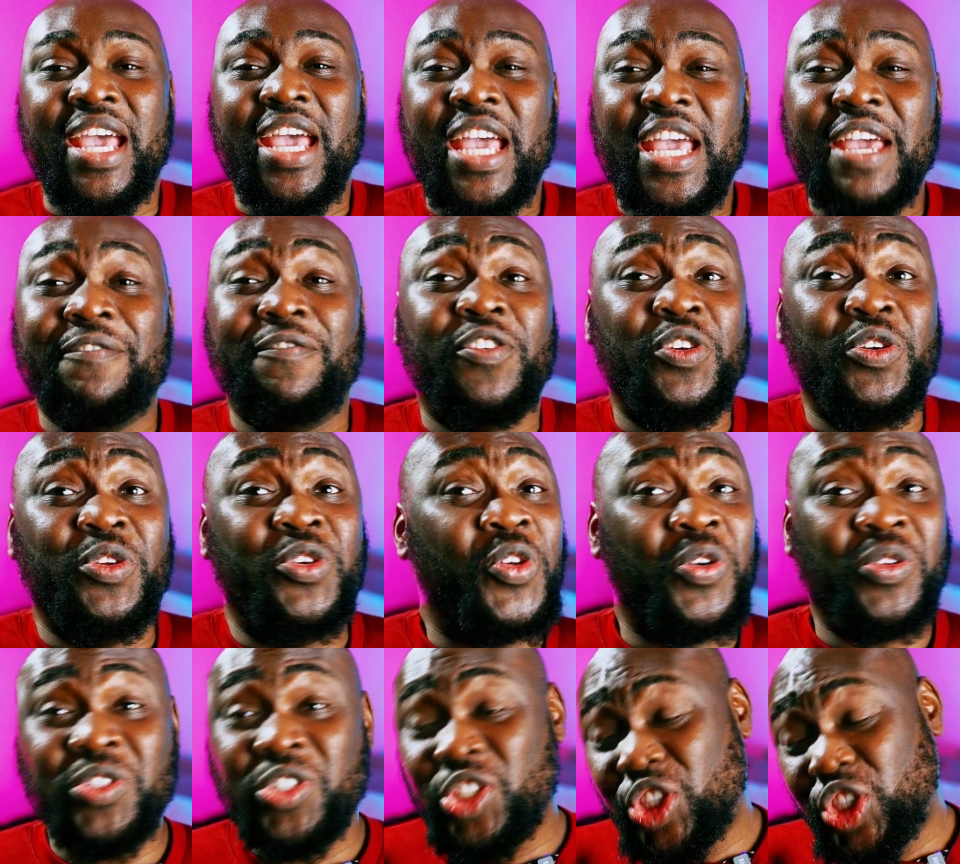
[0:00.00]
If you
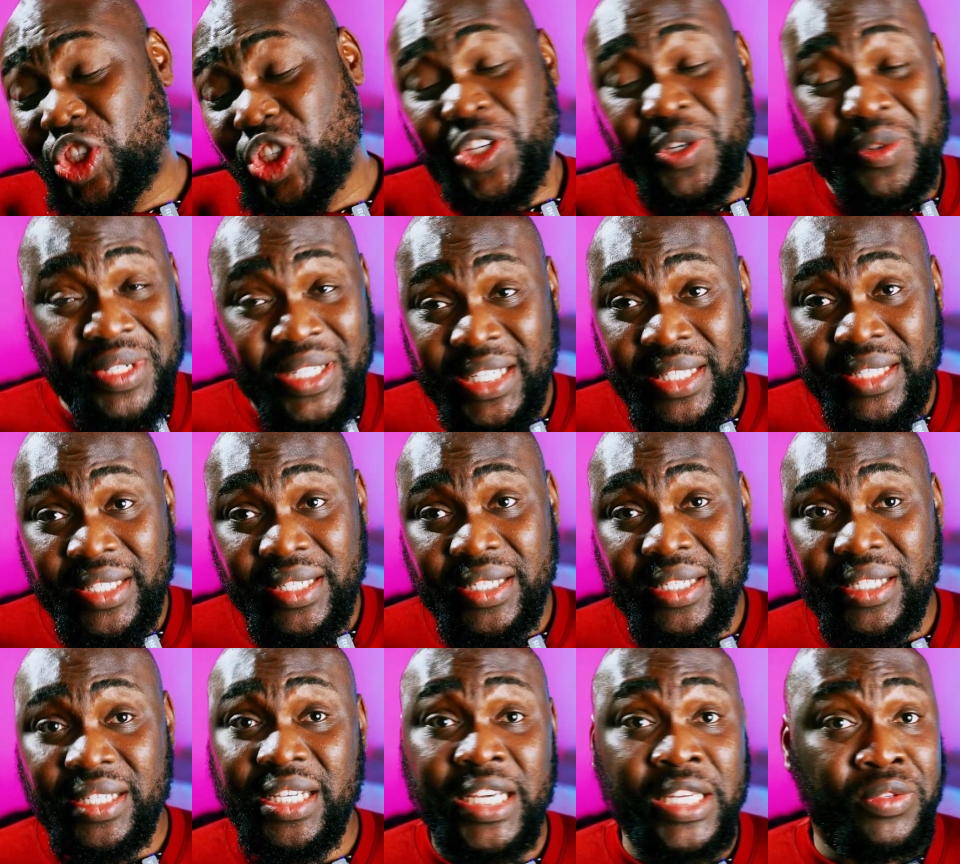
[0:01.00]
don't tune it,
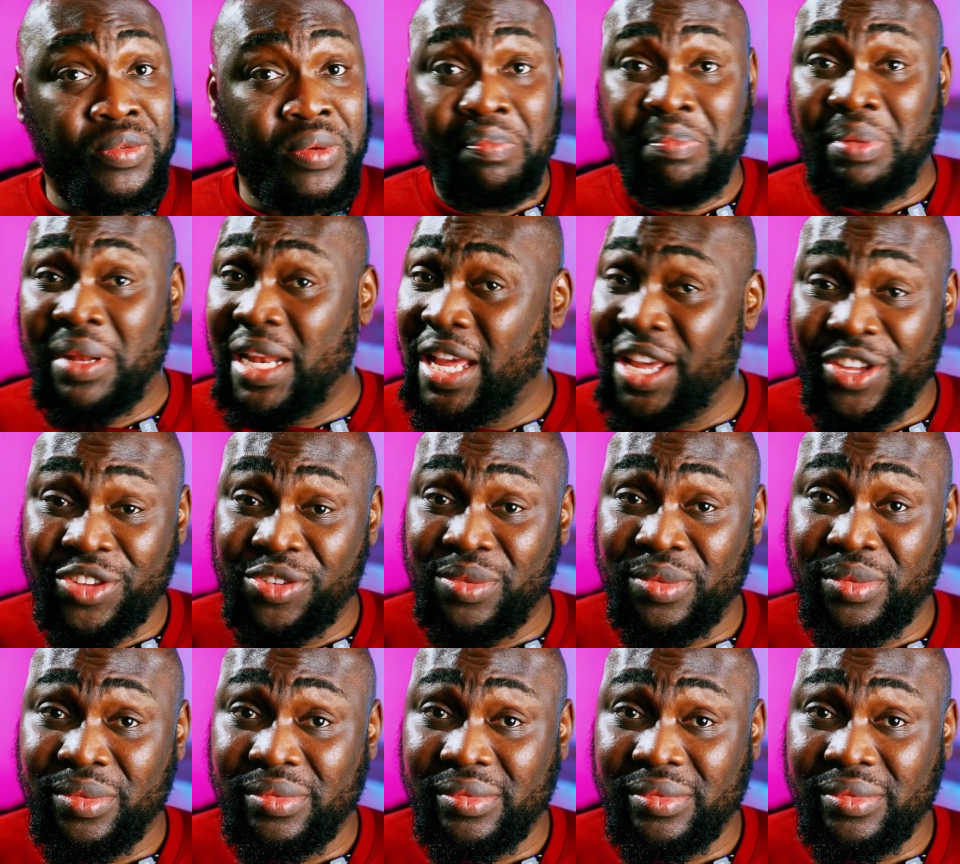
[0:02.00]
it will play you.